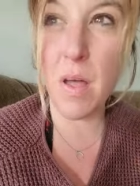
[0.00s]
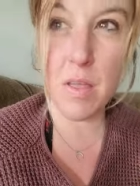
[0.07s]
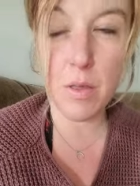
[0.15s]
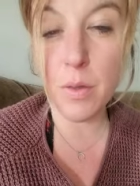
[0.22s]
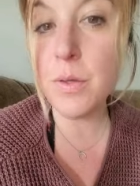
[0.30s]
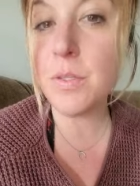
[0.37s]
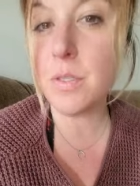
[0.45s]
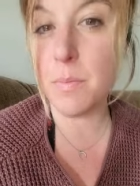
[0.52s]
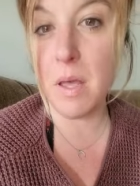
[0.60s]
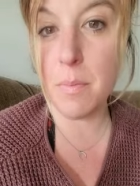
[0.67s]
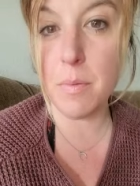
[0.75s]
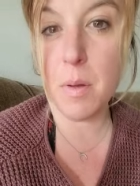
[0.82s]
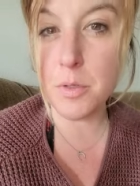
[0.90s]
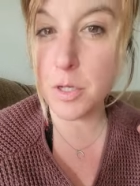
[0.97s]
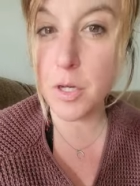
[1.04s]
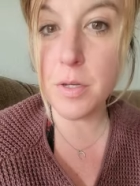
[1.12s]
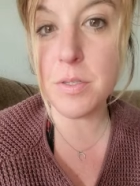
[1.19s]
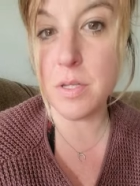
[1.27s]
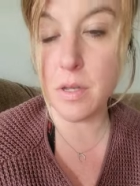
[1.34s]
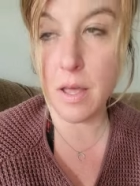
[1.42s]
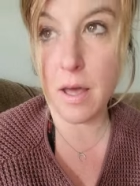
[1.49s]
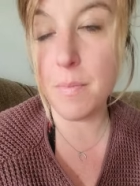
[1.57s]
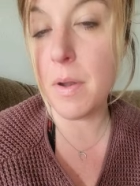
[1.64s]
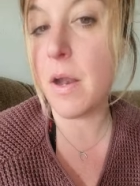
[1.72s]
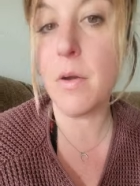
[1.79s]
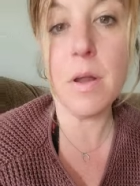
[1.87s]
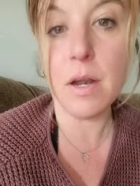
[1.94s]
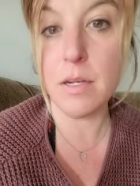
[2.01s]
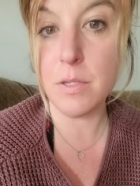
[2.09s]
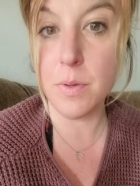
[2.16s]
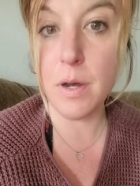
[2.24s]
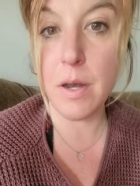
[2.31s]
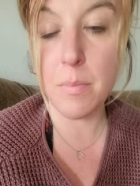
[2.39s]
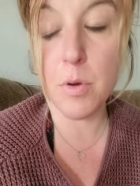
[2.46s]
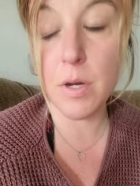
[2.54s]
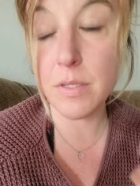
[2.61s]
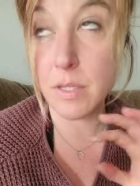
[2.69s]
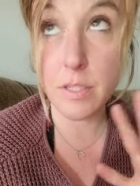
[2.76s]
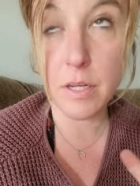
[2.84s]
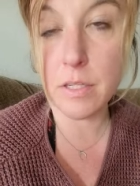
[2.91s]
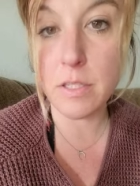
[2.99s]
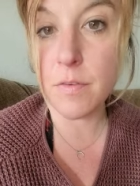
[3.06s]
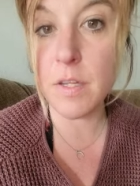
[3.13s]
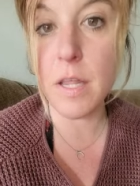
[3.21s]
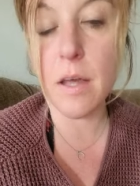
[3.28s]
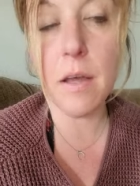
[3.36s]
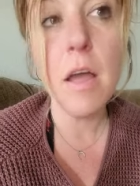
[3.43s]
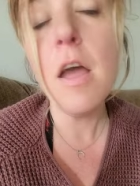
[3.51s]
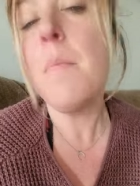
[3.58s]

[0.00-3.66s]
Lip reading: used to be able, I'm sure you still can, but I don't know how to do it anymore because they change everything.